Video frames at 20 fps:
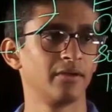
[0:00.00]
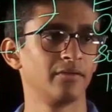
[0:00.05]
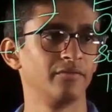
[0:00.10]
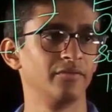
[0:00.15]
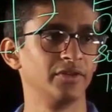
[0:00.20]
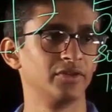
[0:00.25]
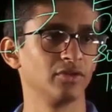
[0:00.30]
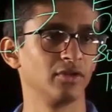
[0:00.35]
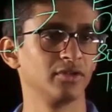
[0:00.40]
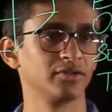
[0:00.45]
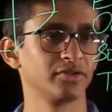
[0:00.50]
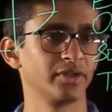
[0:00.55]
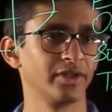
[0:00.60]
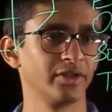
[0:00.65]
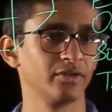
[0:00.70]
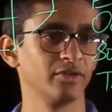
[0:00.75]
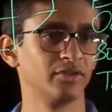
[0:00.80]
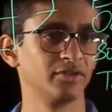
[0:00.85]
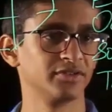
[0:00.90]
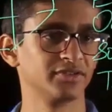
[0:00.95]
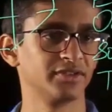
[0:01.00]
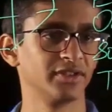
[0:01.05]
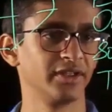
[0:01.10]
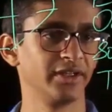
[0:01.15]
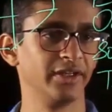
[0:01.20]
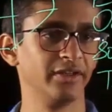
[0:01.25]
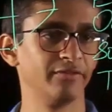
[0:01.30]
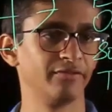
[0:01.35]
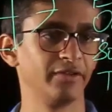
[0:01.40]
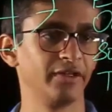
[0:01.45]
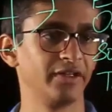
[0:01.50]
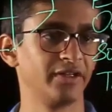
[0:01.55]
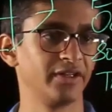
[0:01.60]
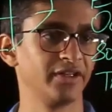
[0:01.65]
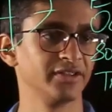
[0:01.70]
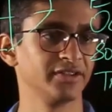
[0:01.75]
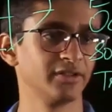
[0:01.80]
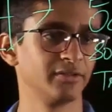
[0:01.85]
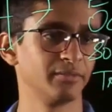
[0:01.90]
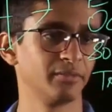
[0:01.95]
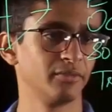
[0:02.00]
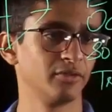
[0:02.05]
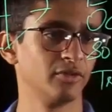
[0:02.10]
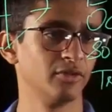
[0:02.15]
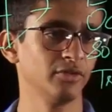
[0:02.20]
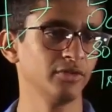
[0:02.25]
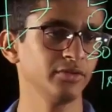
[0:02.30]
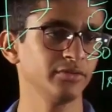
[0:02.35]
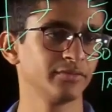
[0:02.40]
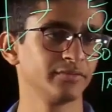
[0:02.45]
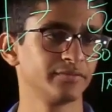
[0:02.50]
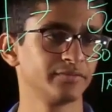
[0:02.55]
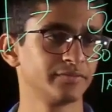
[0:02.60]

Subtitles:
Which also includes the infiltration load.